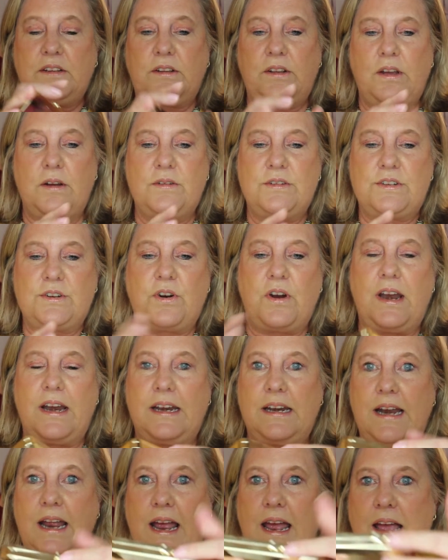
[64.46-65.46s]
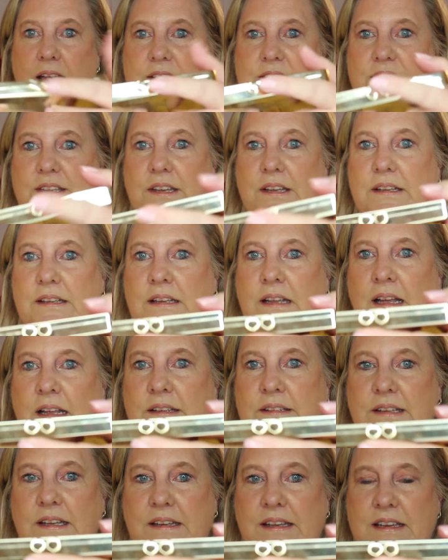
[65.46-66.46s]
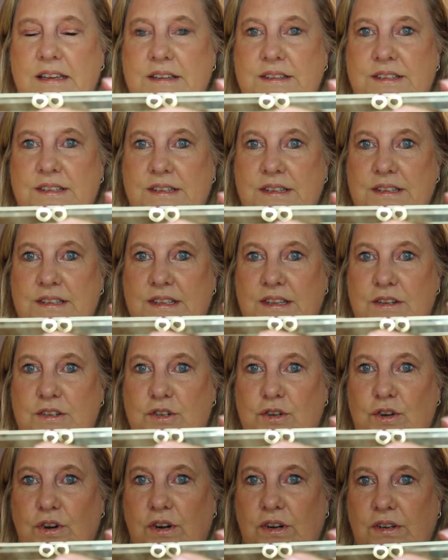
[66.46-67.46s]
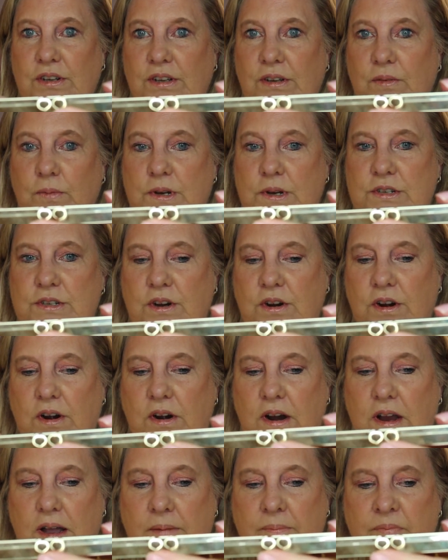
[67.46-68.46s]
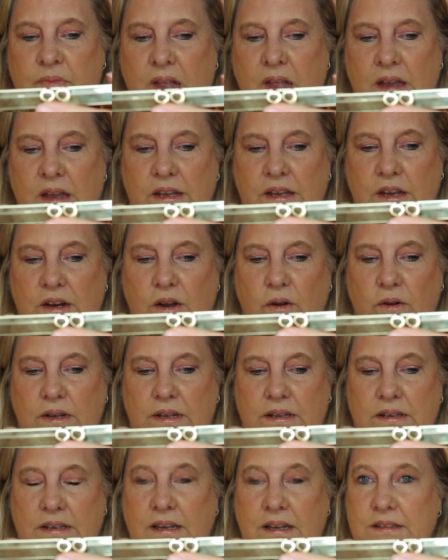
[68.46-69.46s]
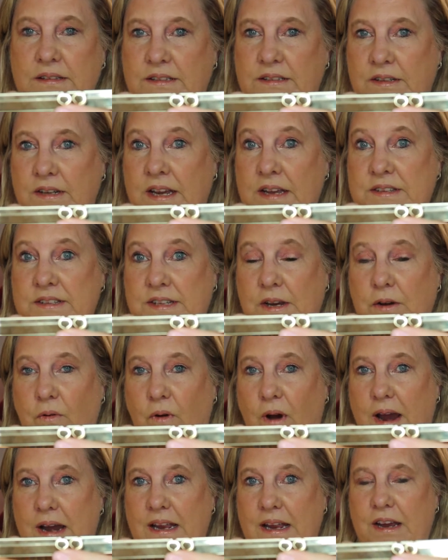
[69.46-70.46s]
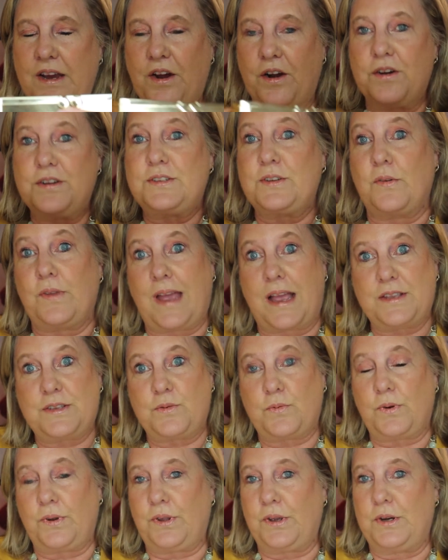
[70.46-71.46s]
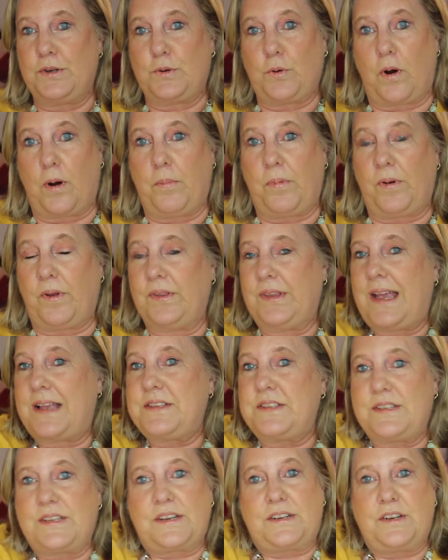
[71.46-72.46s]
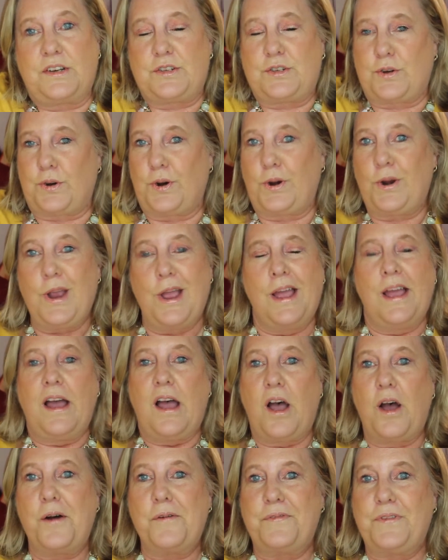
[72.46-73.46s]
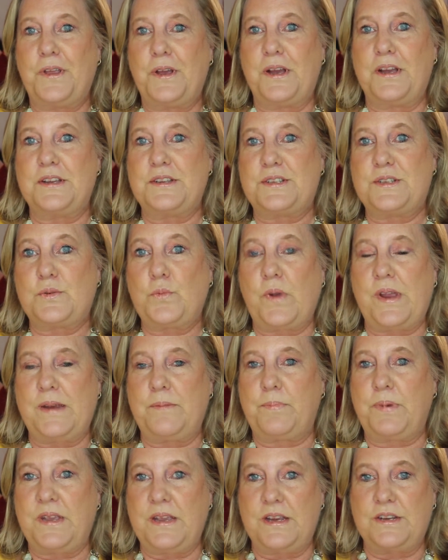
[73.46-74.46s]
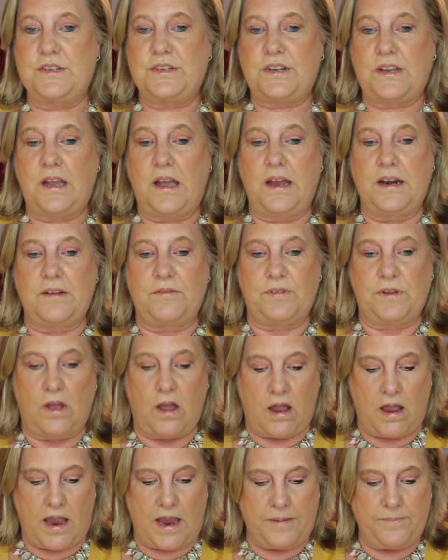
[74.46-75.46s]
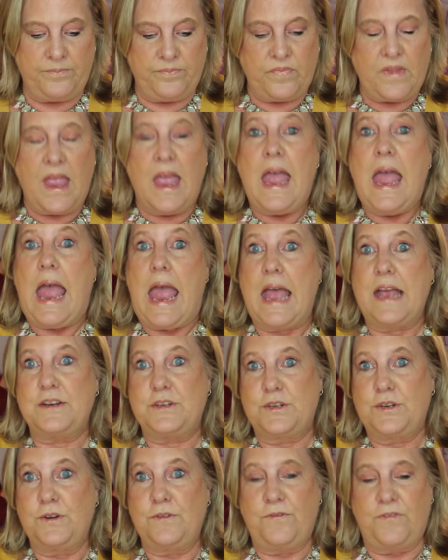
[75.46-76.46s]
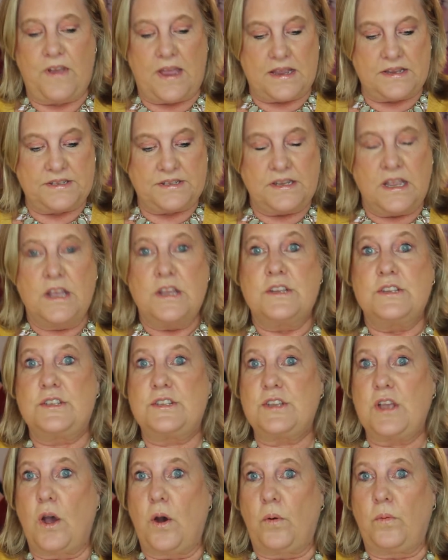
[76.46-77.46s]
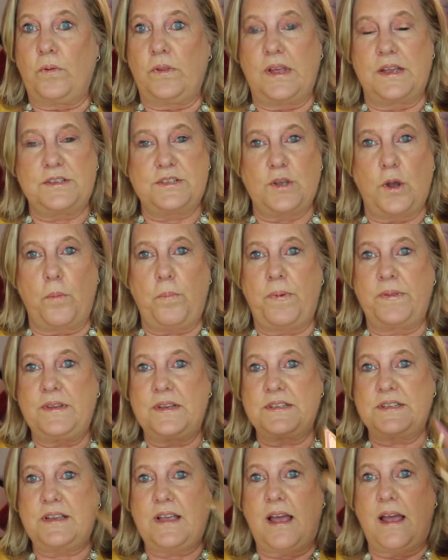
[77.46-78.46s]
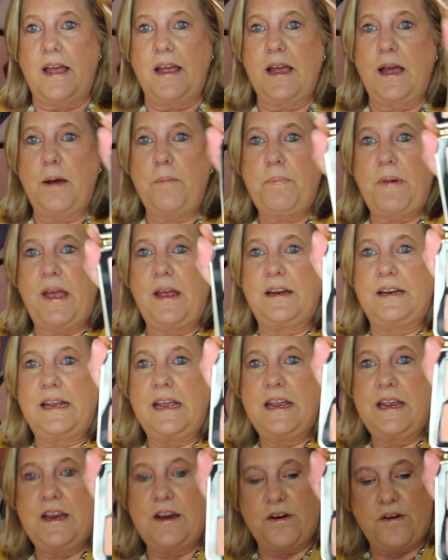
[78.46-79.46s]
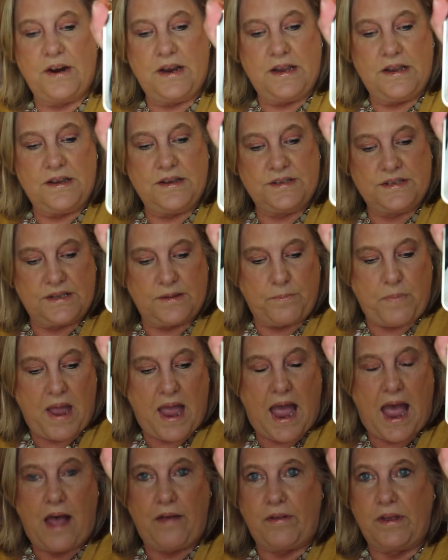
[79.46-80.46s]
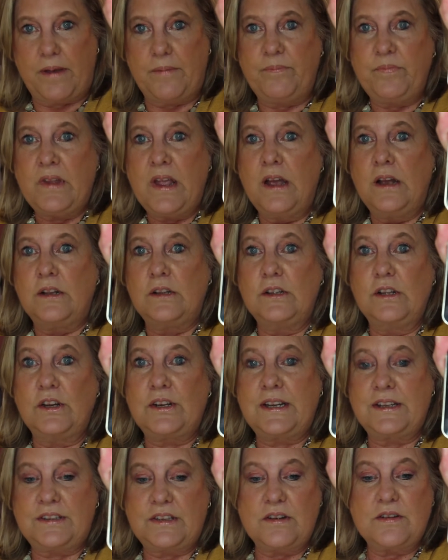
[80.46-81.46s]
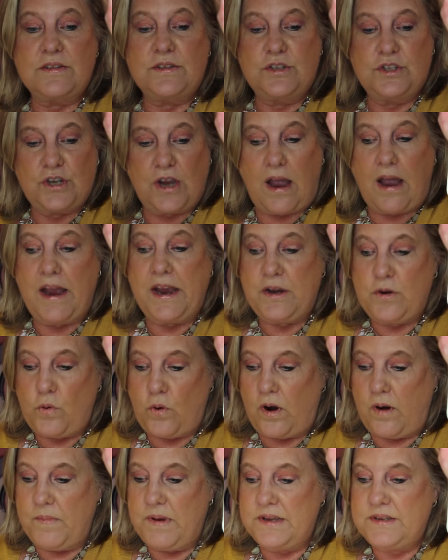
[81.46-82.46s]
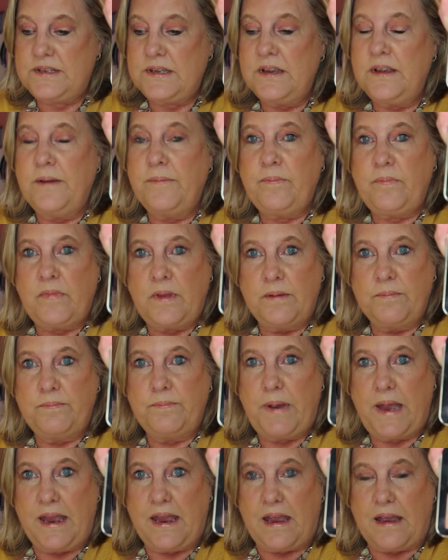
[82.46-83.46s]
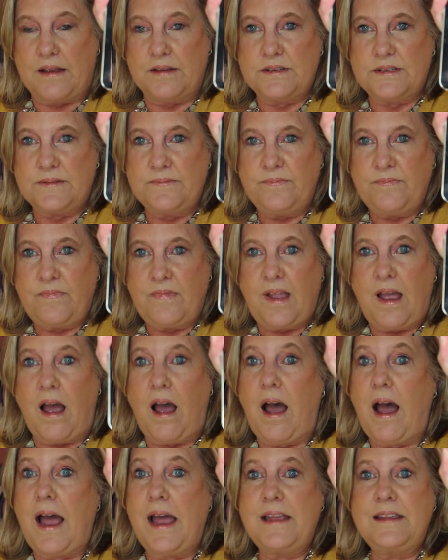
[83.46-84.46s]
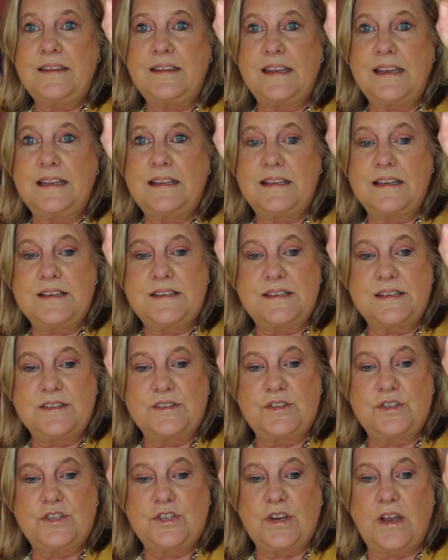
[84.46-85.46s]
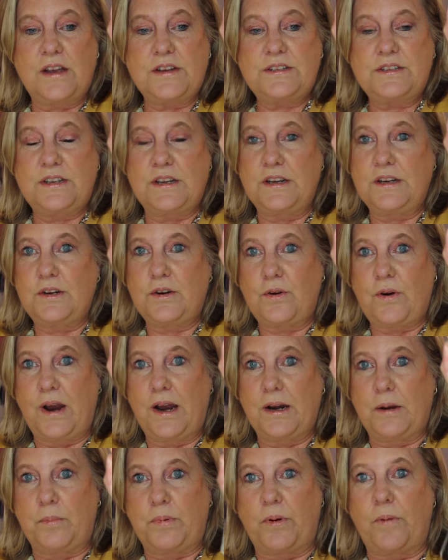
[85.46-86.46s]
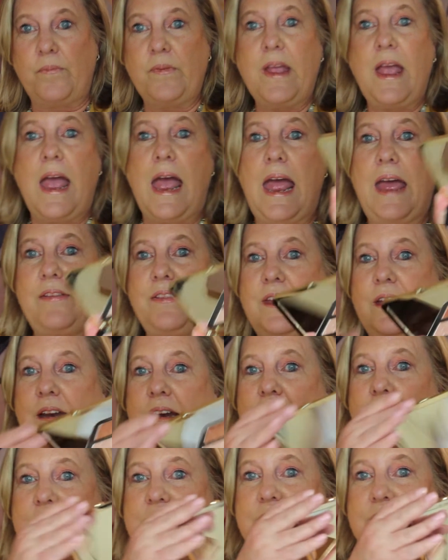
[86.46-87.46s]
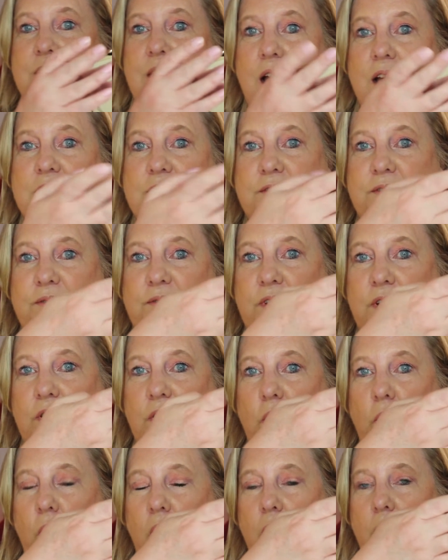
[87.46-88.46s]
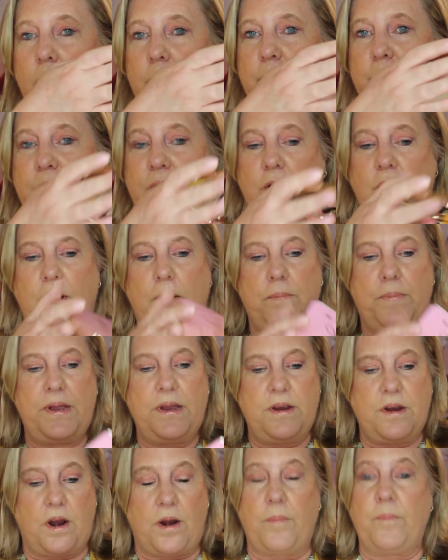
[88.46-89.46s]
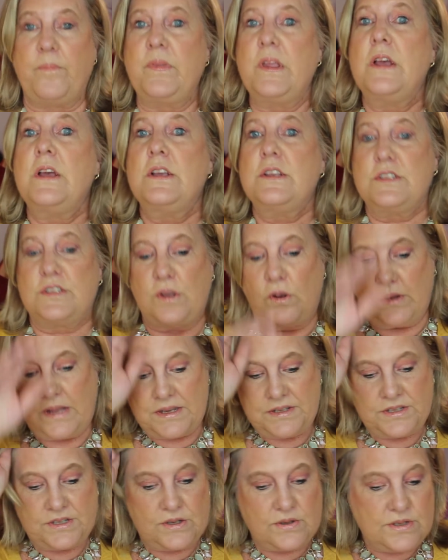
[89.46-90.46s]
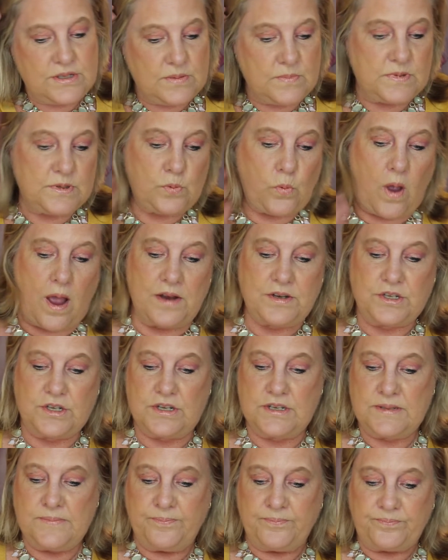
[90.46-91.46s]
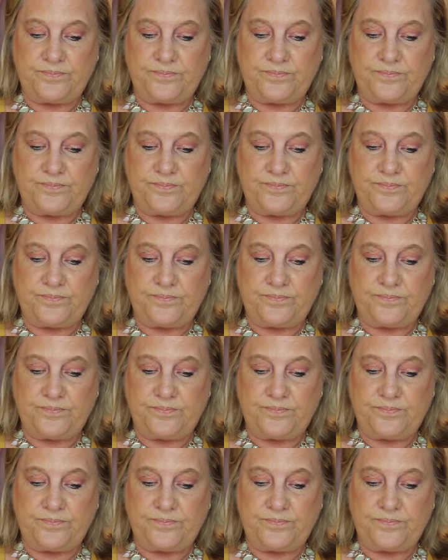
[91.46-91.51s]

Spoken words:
closure, and it has the kisses that which are you know, kissing right here, so that's really adorable, and that's signature of the sweet peach kind of line and Too Faced. So let's open this guy up, and here is the palette. Look at those ginormous pans. I think this is just incredible. And then it has a nice, you know, mirror up here. So let's do some swatches.